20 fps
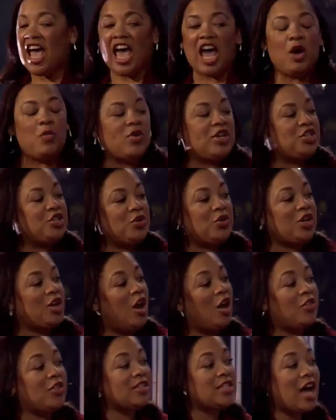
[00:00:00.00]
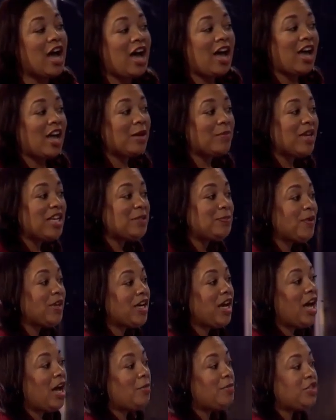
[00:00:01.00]
And we do it all the time. It's
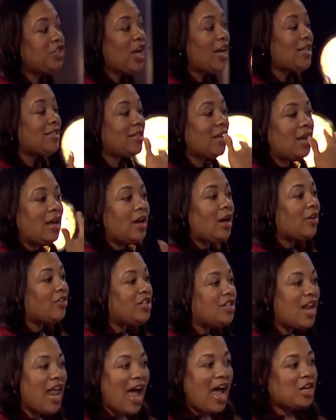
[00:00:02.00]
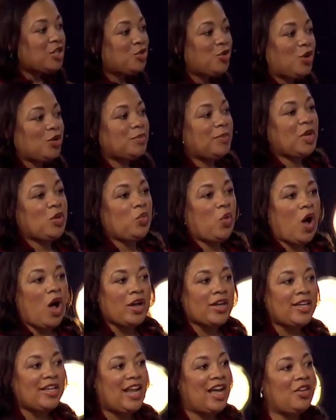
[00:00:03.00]
become just natural to be
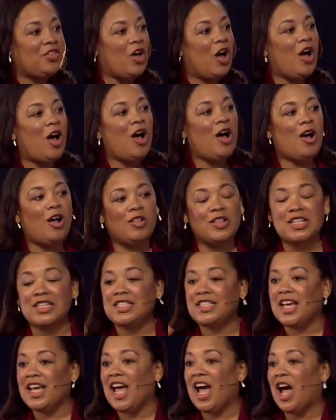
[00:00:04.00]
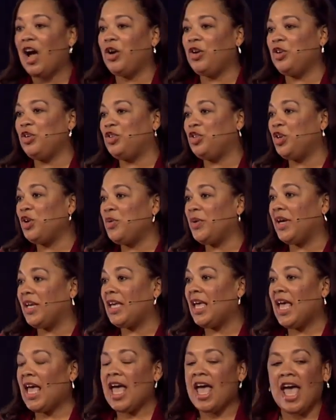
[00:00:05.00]
walking down the hall and say, how are you doing?